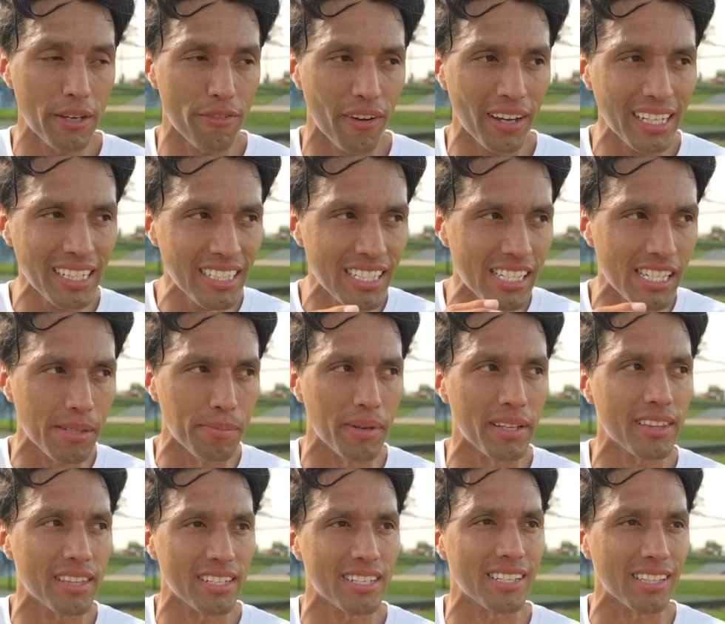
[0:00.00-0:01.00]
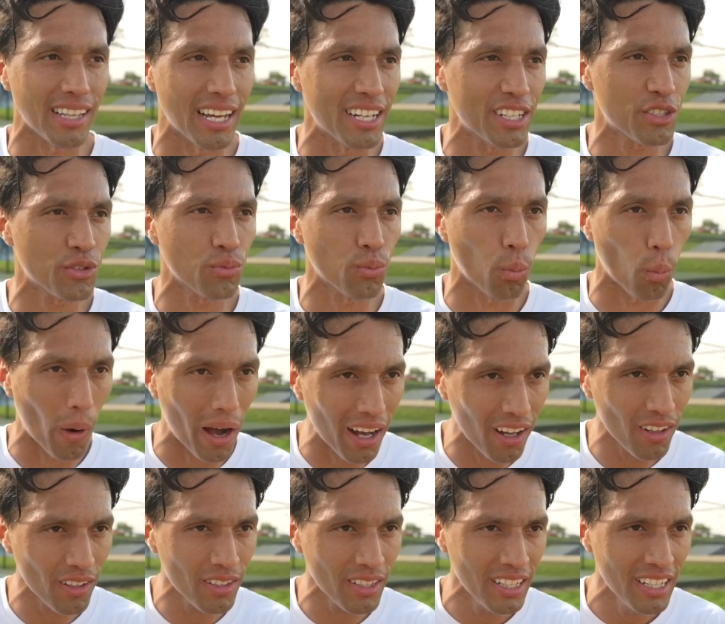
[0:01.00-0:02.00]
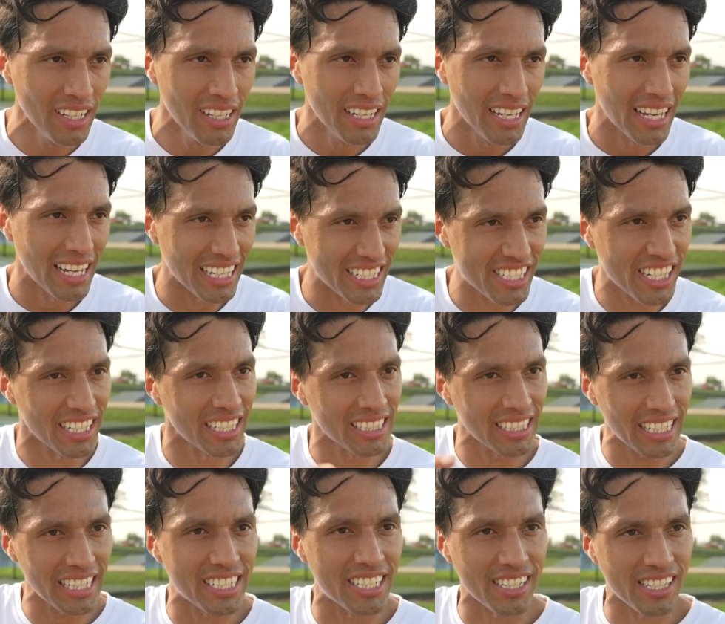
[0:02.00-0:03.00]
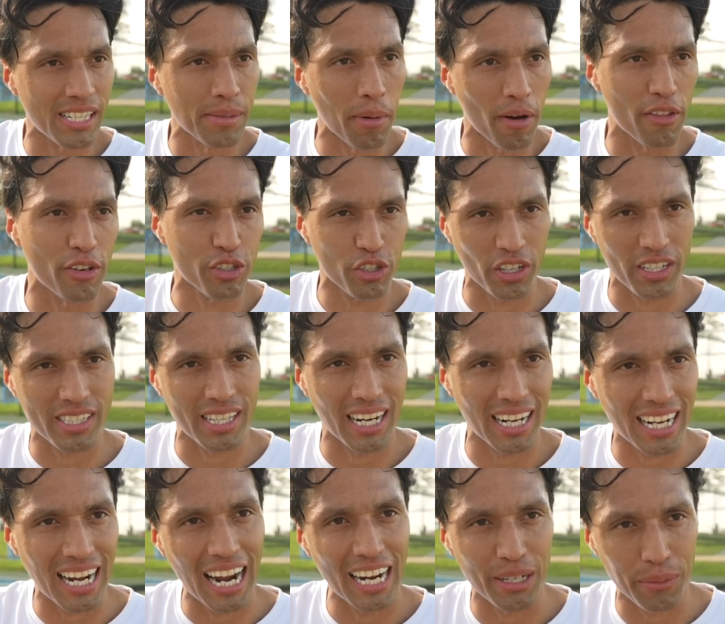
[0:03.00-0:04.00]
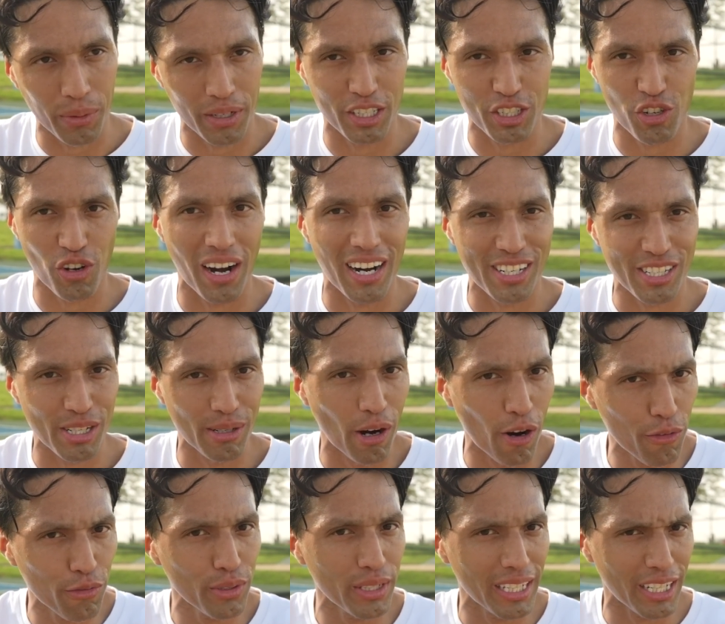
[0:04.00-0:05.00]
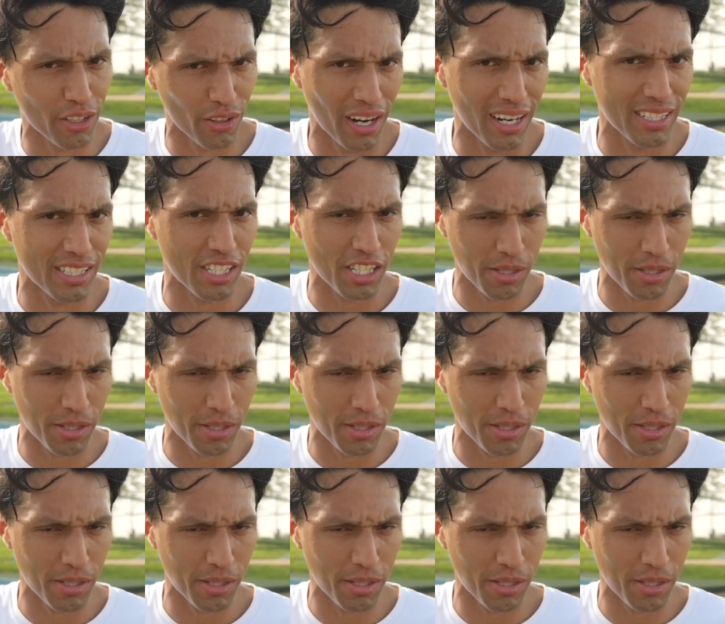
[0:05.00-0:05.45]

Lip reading: If I can Smith this ledge well, it's gonna lead to some other tricks that I kinda wanna try, so hopefully it grinds